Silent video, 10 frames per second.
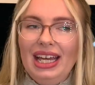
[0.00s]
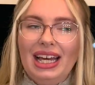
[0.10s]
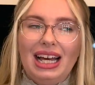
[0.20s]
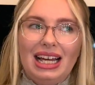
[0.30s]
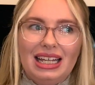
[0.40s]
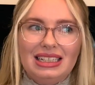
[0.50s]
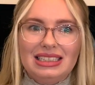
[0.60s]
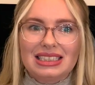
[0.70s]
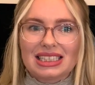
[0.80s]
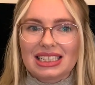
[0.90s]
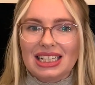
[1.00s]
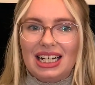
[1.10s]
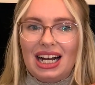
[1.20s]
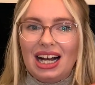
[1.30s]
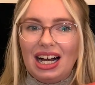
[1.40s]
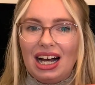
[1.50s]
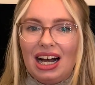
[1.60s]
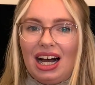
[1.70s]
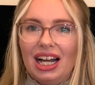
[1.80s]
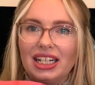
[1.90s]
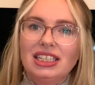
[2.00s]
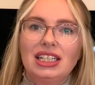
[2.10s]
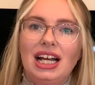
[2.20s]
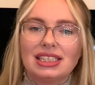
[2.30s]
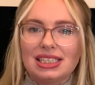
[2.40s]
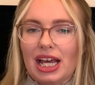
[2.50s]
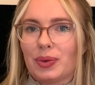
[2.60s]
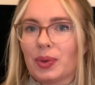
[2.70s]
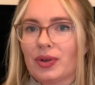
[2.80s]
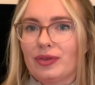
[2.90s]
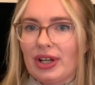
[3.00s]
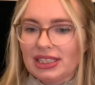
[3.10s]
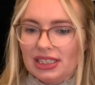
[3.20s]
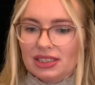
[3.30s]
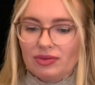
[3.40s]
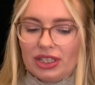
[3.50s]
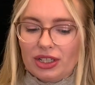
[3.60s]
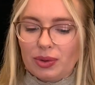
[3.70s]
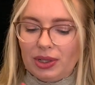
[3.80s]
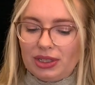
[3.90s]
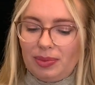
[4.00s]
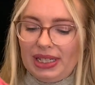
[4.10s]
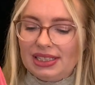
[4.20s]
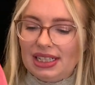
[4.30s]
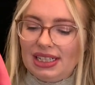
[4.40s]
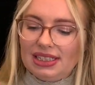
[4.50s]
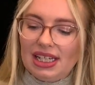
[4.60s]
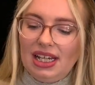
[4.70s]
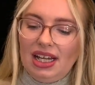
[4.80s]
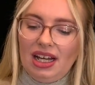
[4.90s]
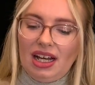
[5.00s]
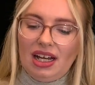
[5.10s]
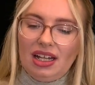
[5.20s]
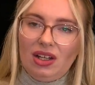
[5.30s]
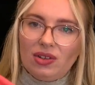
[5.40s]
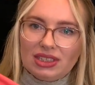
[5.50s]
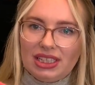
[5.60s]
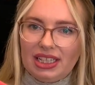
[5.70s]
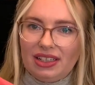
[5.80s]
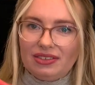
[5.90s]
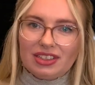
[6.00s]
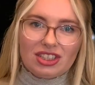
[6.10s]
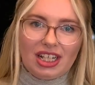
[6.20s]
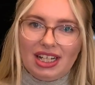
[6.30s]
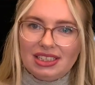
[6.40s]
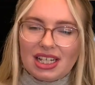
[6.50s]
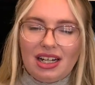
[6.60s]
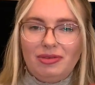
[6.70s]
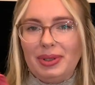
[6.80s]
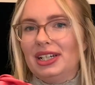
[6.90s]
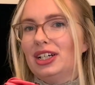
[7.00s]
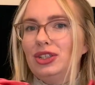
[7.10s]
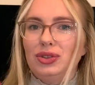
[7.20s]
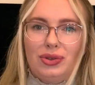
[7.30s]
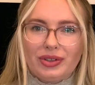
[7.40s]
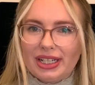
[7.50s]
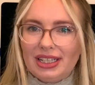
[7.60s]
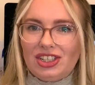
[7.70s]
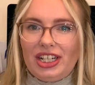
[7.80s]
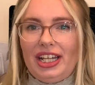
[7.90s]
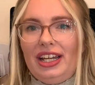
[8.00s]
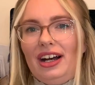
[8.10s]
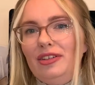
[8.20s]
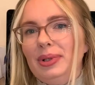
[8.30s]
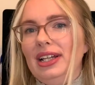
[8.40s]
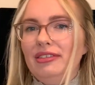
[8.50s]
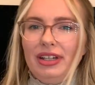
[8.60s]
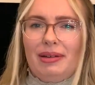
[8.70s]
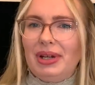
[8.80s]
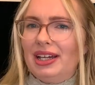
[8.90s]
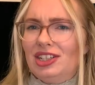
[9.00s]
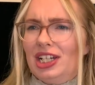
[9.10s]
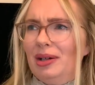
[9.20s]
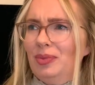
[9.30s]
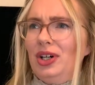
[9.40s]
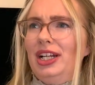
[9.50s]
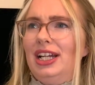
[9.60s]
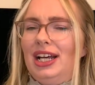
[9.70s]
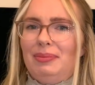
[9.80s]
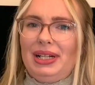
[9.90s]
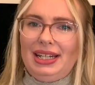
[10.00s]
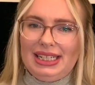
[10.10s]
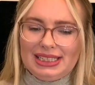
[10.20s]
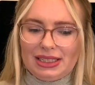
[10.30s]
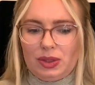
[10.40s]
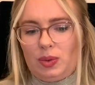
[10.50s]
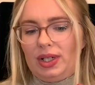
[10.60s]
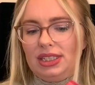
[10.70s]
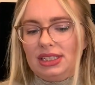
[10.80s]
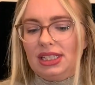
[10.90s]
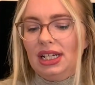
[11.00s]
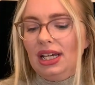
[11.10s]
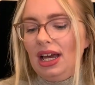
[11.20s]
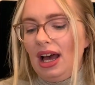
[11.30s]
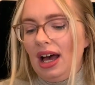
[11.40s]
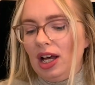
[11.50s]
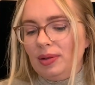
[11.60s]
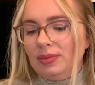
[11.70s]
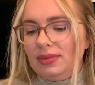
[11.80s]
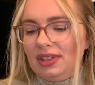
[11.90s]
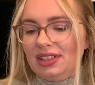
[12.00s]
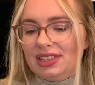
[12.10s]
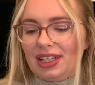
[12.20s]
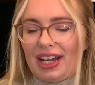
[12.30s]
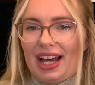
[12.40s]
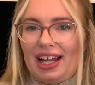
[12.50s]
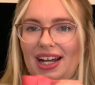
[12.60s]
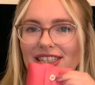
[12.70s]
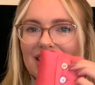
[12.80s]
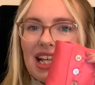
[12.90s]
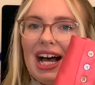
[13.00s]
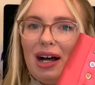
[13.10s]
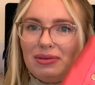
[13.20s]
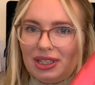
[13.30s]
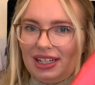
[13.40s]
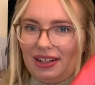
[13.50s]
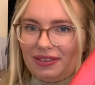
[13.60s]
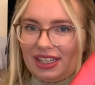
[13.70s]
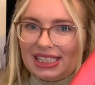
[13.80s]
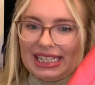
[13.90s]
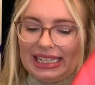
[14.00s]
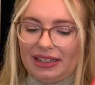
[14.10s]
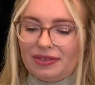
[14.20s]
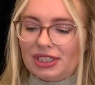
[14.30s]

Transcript: And I, as I said, want to invest in some really good quality pieces. Long sleeve shirts I've been adoring this year. I've been living in my H&M one and my Lily Silk ones. So yeah, and I just absolutely love the sleeves.